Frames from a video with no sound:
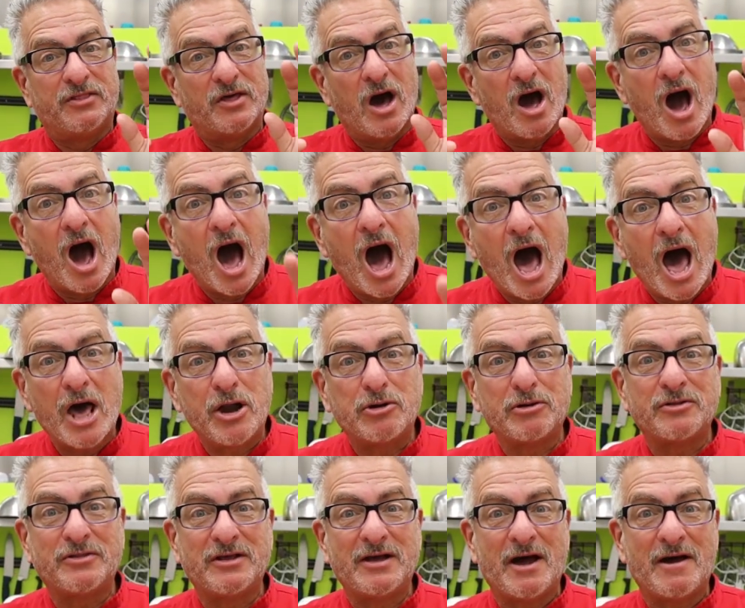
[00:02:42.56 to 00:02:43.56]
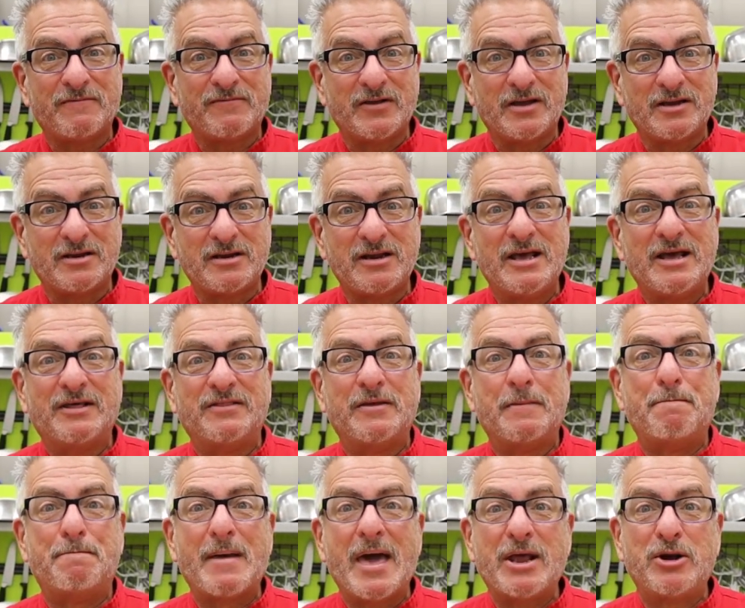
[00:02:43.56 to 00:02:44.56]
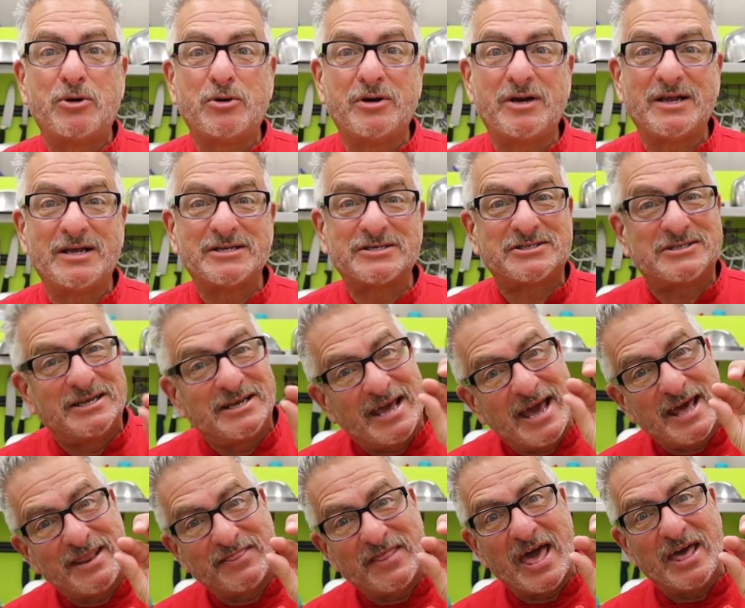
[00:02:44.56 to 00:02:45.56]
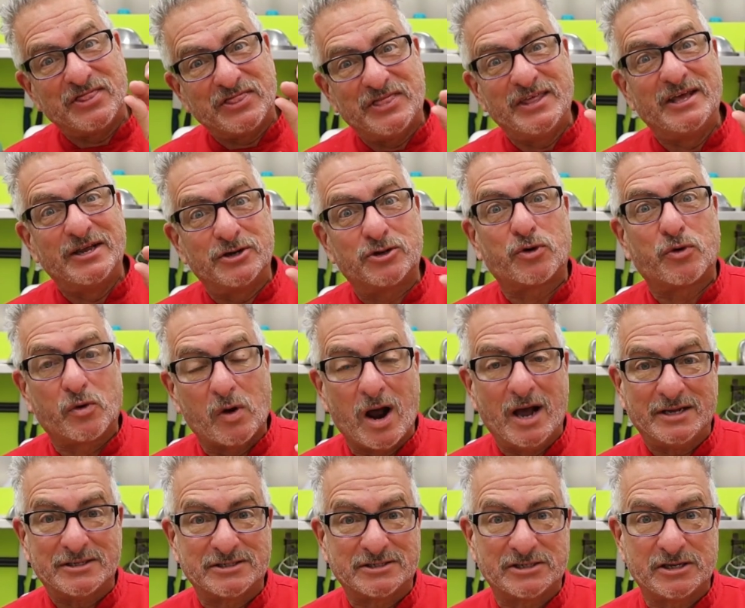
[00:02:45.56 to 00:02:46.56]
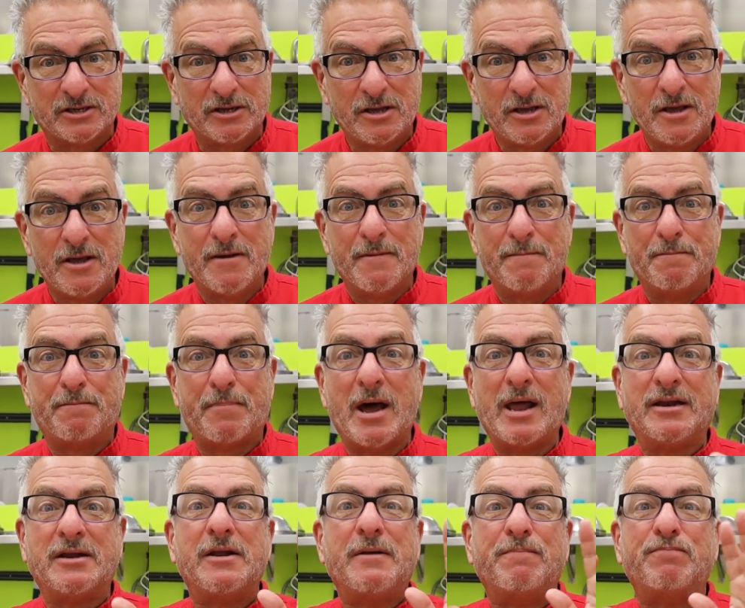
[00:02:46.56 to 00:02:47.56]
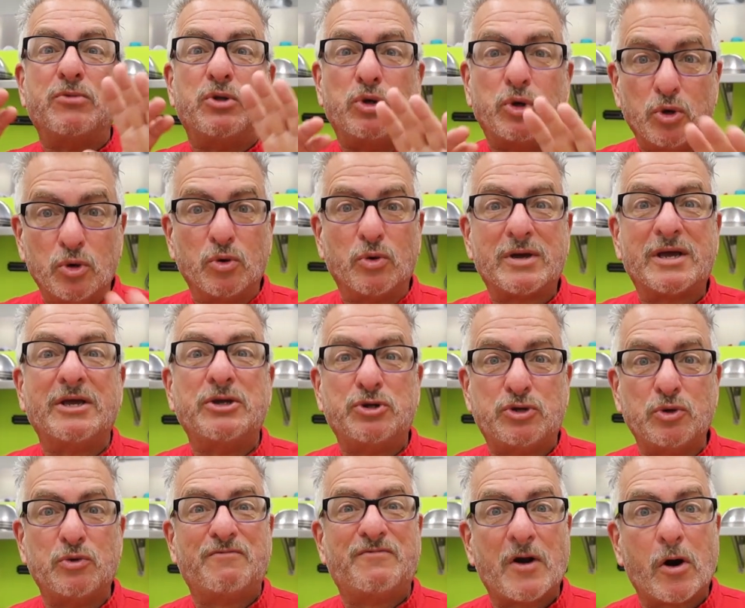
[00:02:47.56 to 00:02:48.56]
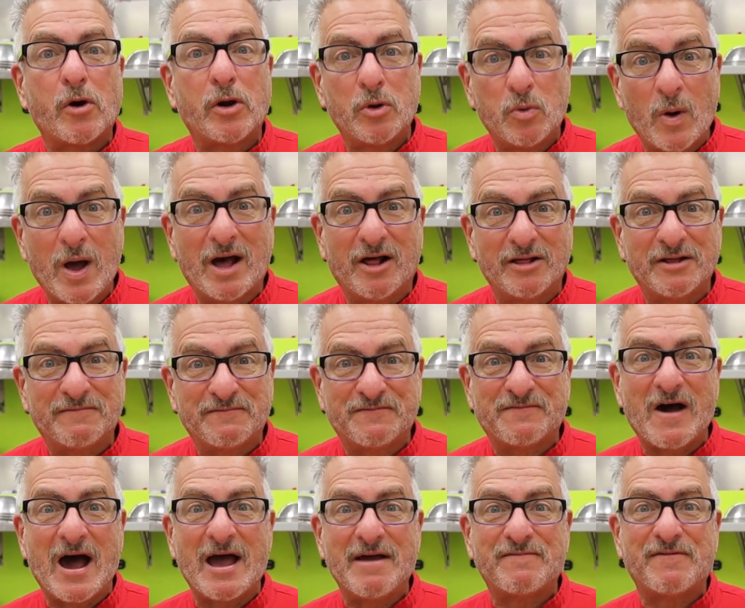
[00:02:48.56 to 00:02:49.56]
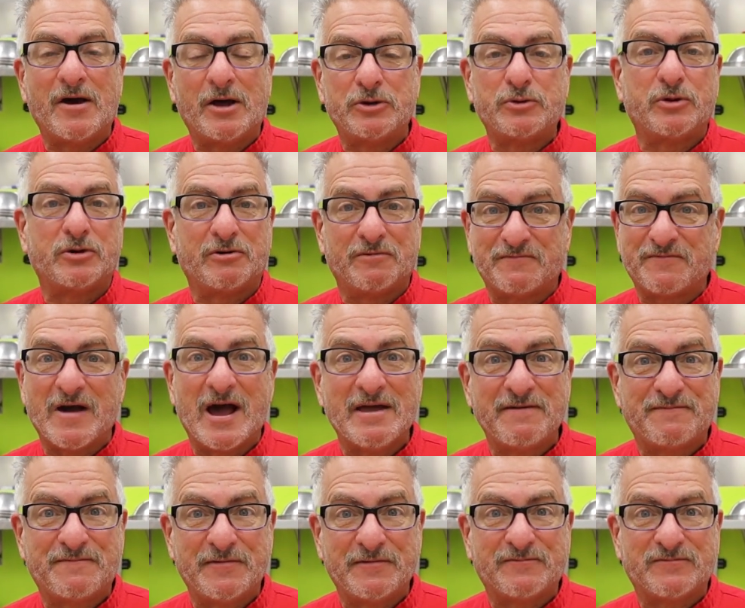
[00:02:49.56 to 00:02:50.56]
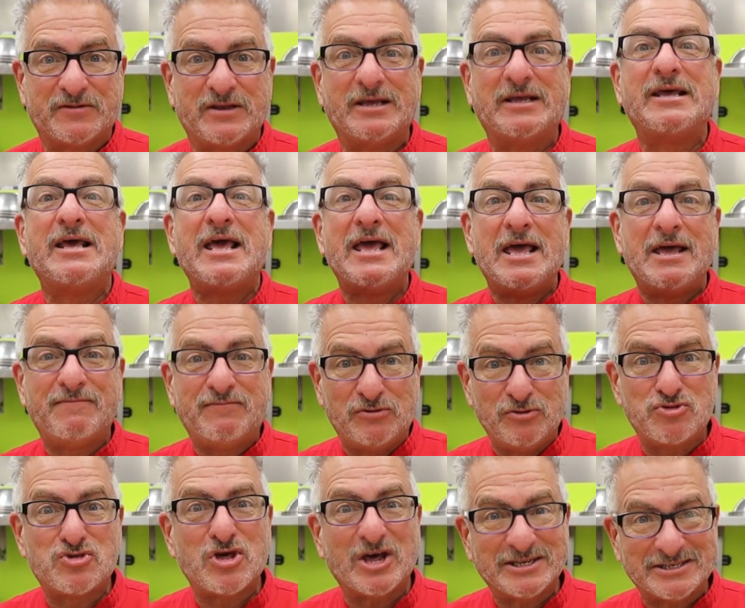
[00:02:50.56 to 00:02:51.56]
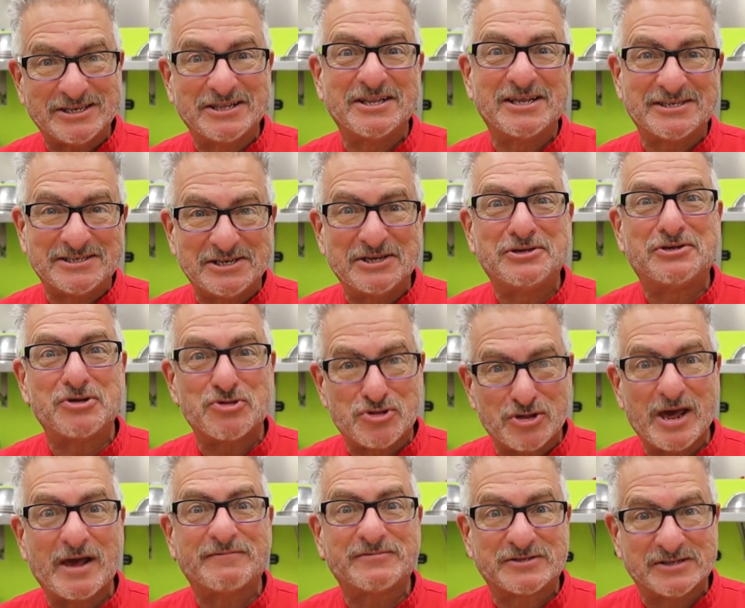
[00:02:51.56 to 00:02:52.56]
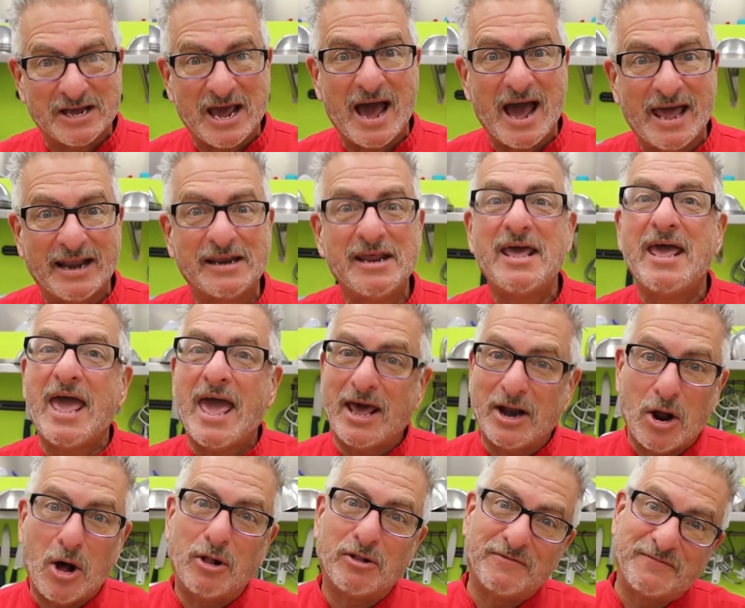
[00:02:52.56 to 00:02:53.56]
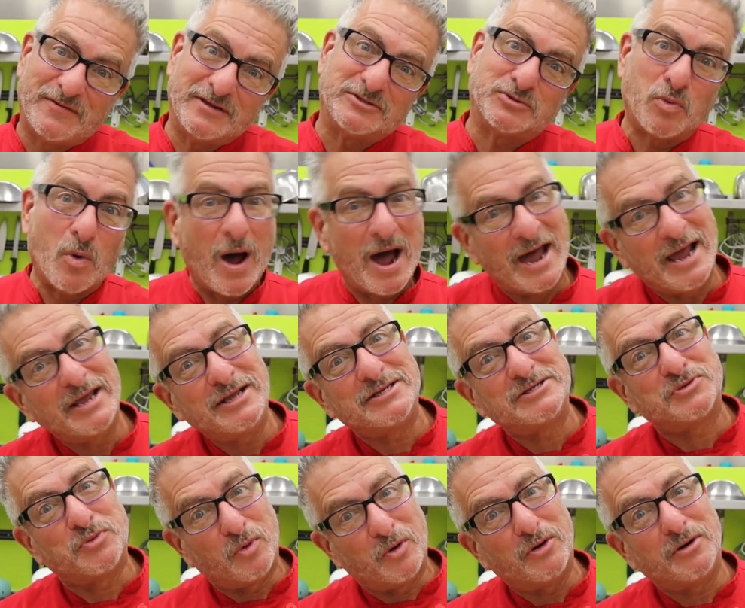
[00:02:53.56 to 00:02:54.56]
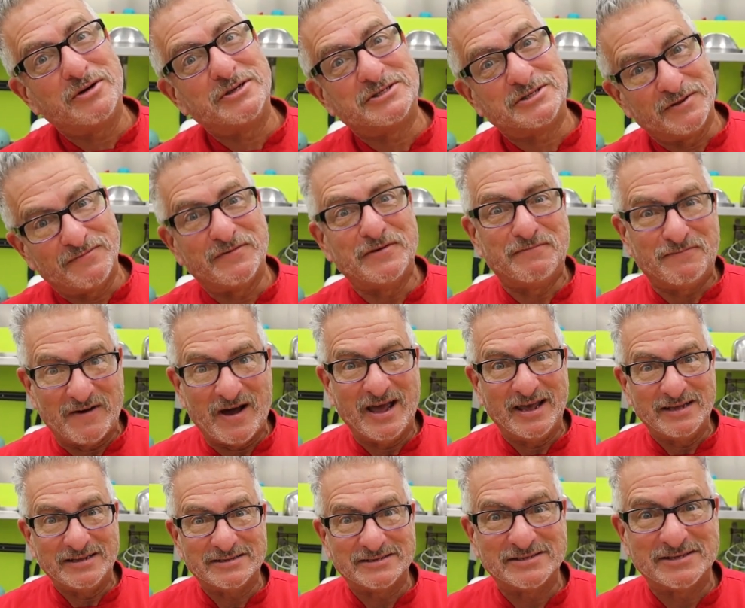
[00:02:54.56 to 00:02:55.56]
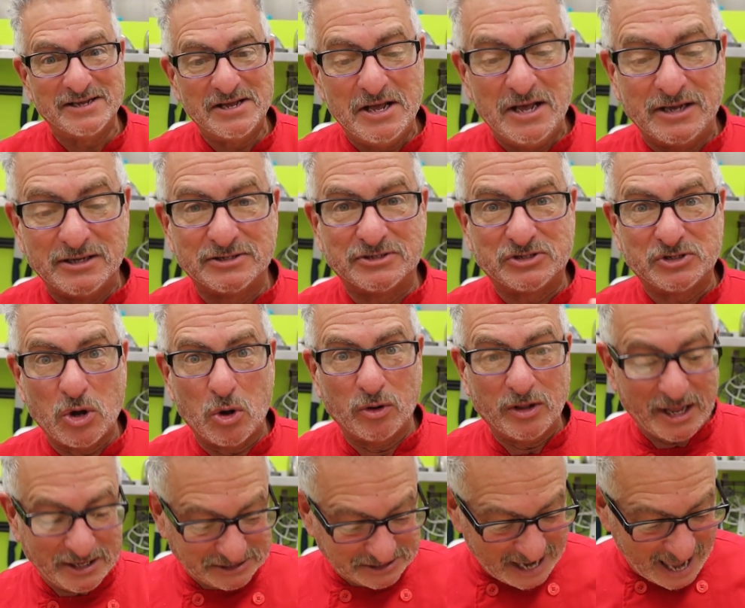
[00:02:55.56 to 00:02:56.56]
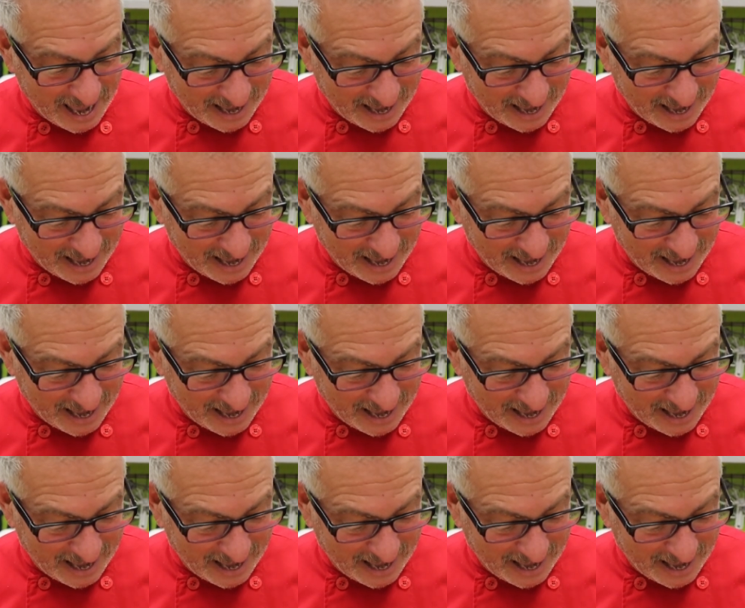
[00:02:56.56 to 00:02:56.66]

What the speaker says: The hotter the oven, the better it is to get that thin crust. But you can do very well at 500 or 550 if you just listen to Chef Scott and all of his wise words of advice. So let's